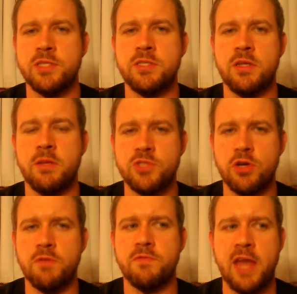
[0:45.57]
is an
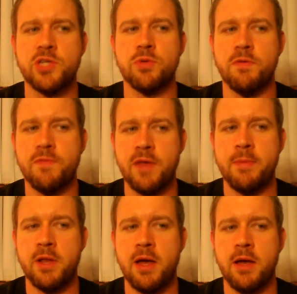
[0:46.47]
observed natural
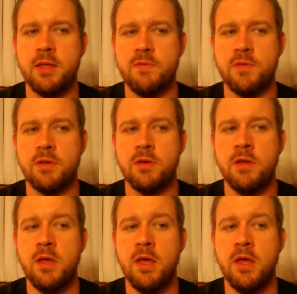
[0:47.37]
phenomena, even